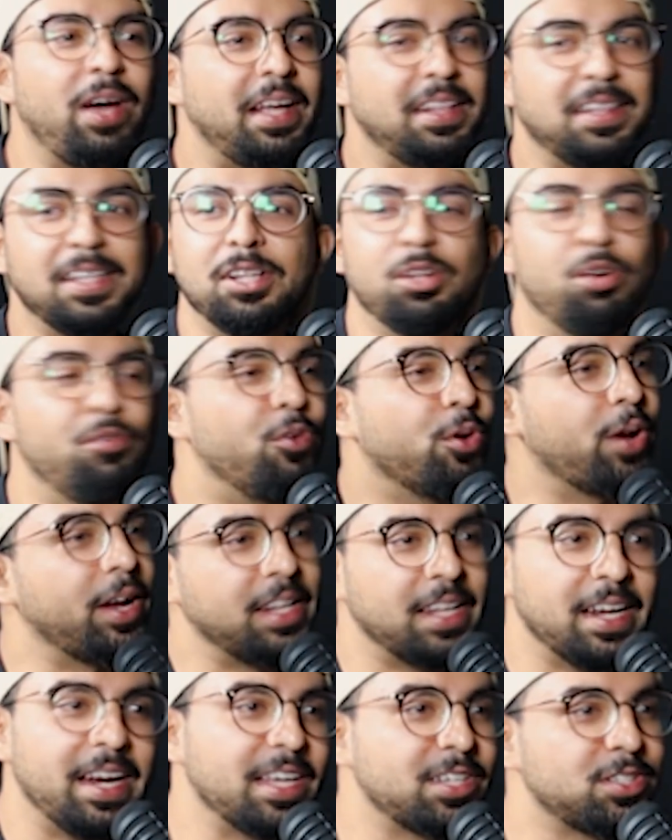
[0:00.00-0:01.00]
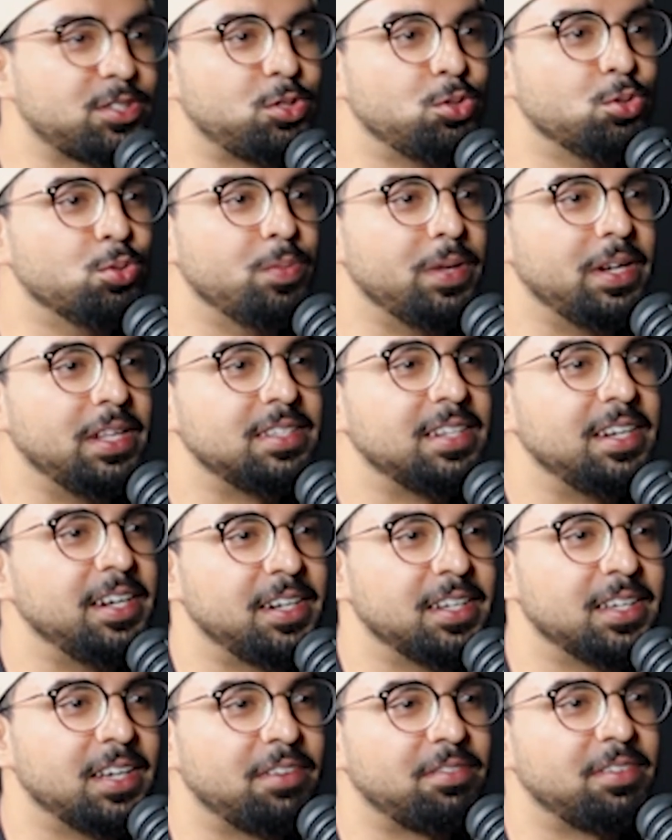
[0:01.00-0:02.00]
I think they'll forget the next 2 minutes
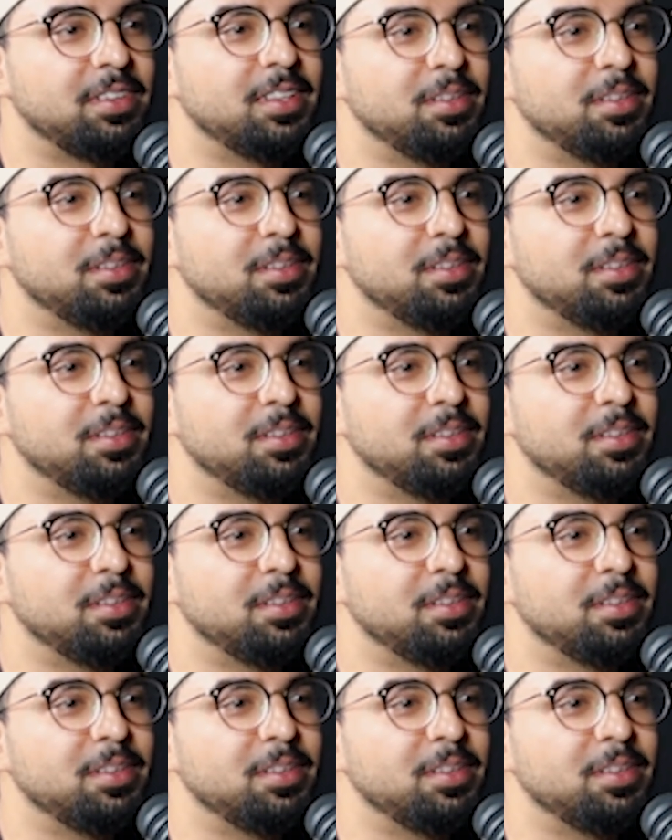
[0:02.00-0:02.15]
later after